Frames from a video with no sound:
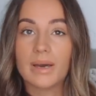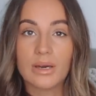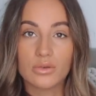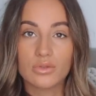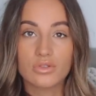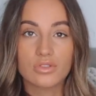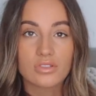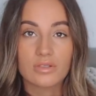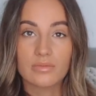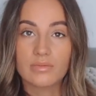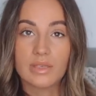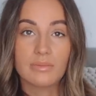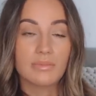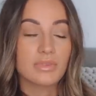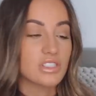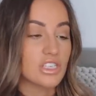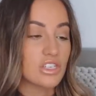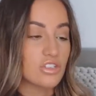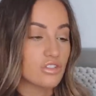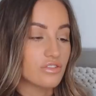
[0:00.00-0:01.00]
belts or something
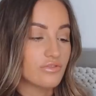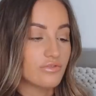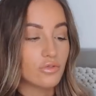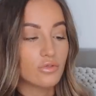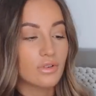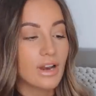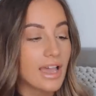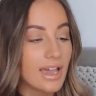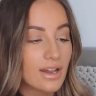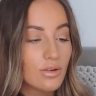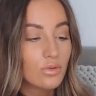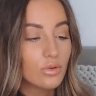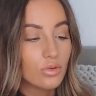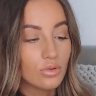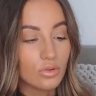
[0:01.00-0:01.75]
because they just fall out,